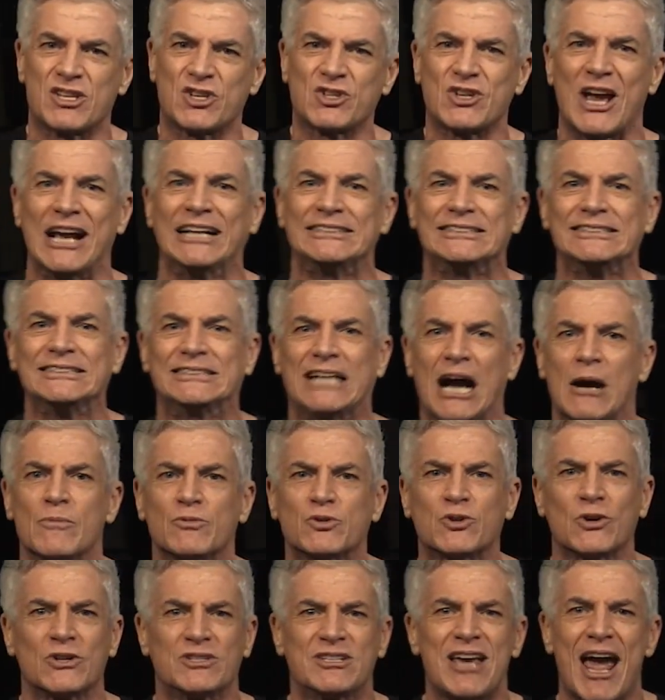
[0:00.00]
that Satan
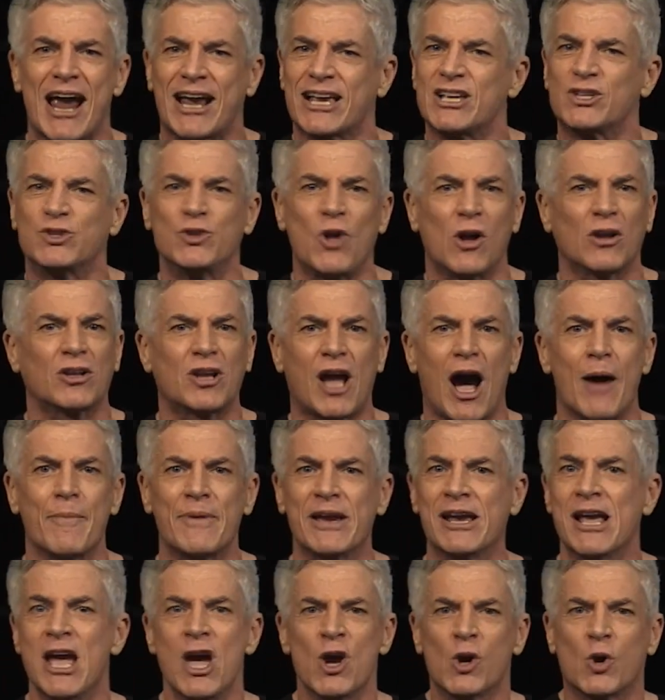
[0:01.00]
comes to attack, he's not
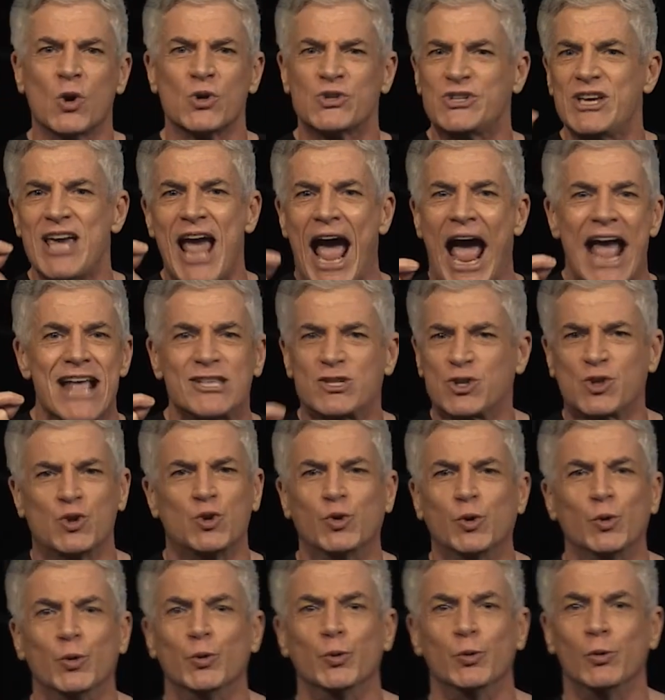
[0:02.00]
coming because he
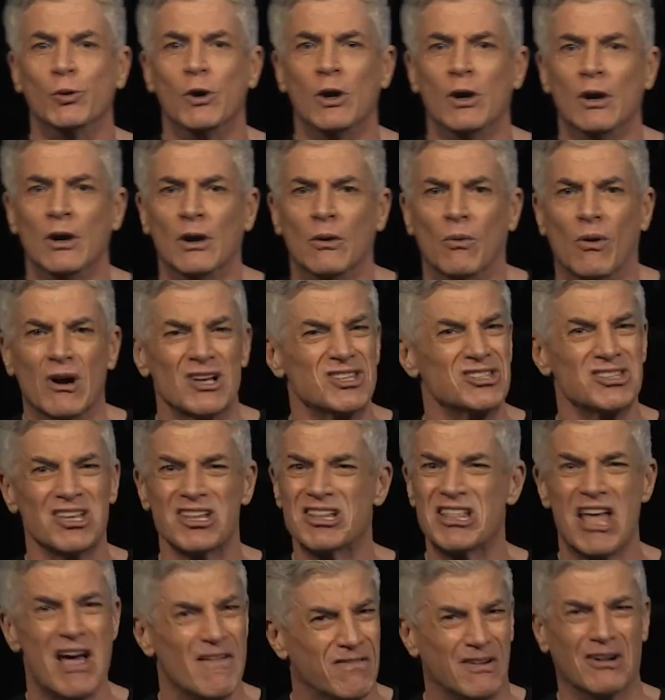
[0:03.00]
hates you. What's
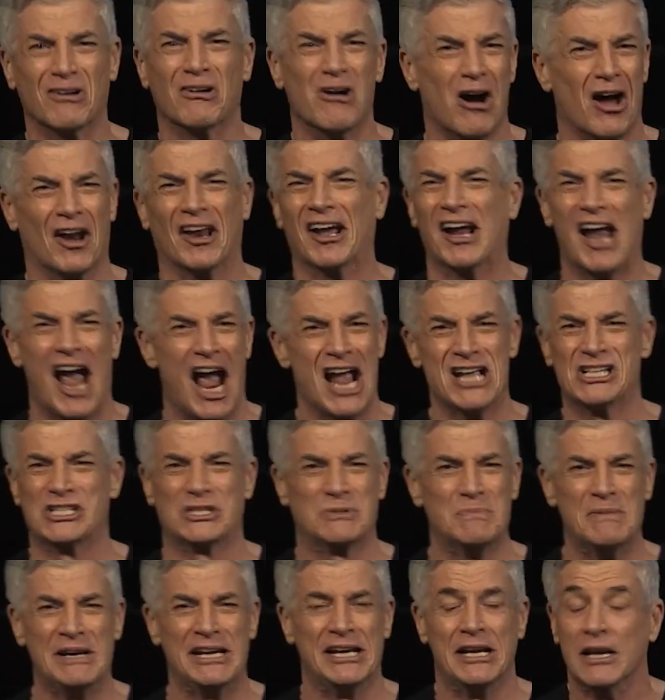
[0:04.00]
the devil got
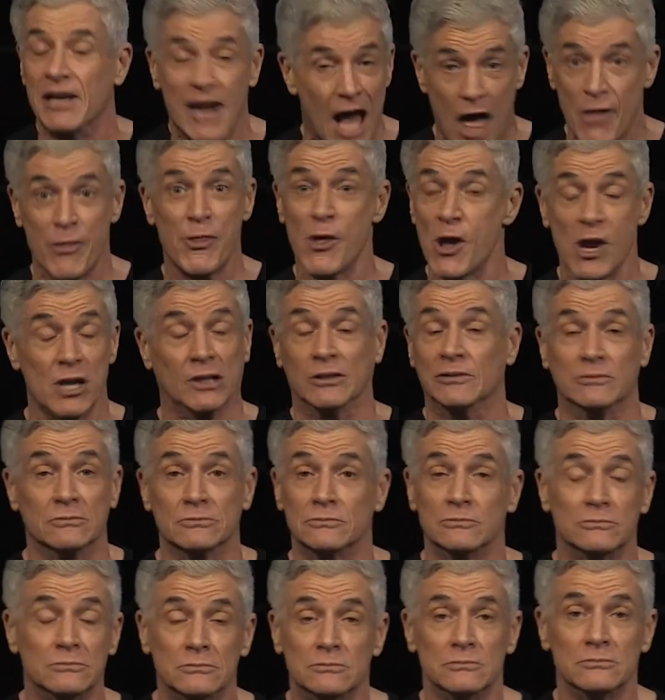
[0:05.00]
against me? Nothing.
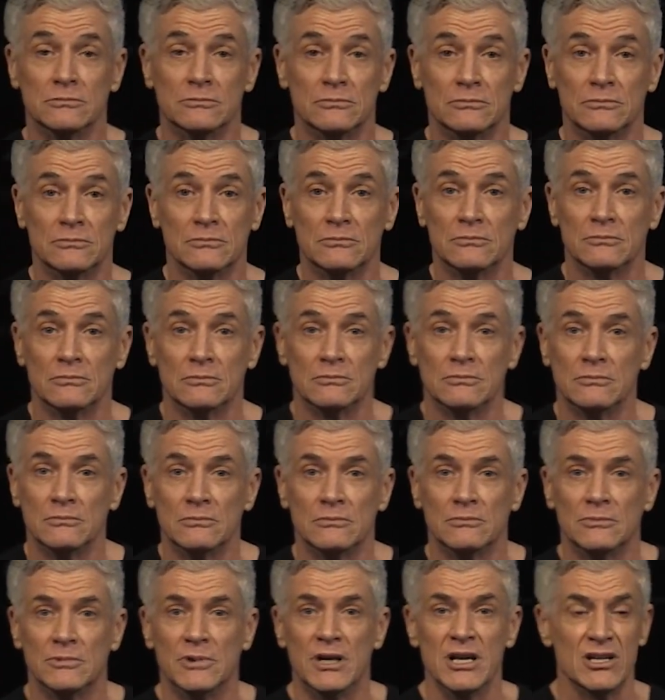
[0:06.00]

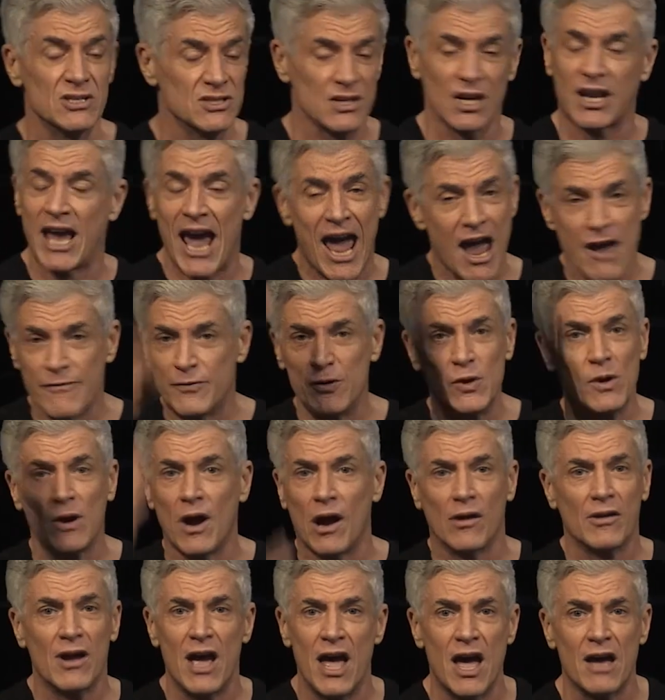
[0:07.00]
He doesn't care if
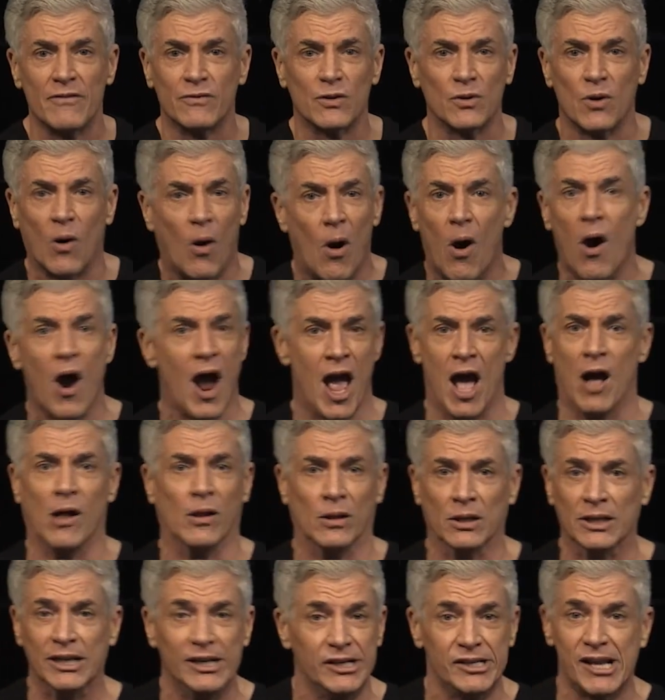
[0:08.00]
you go to heaven or
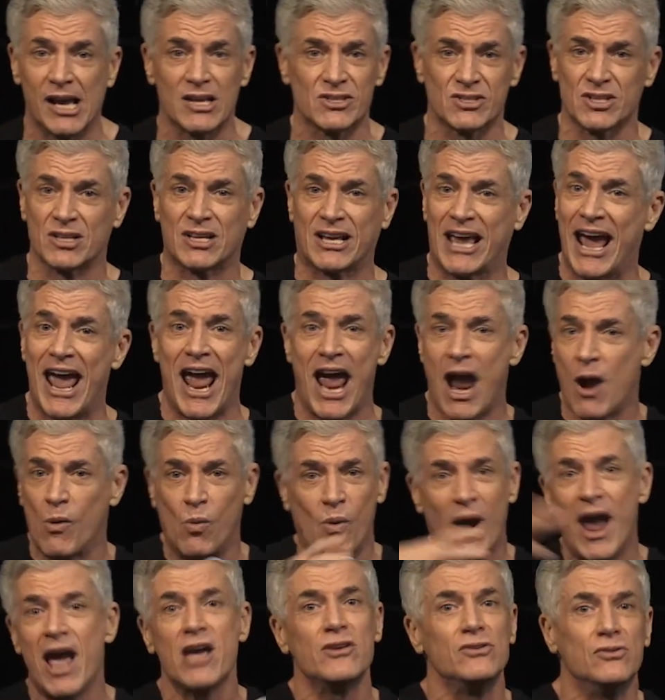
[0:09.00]
hell. He doesn't
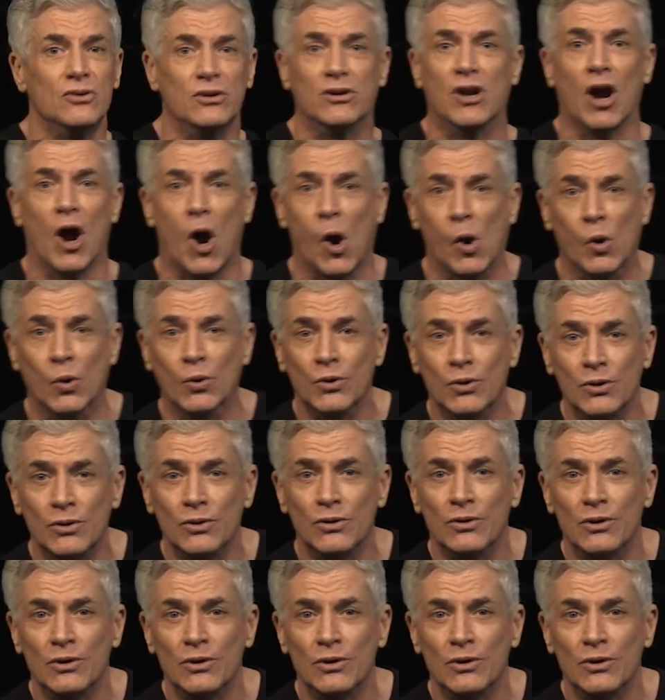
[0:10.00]
care where you go.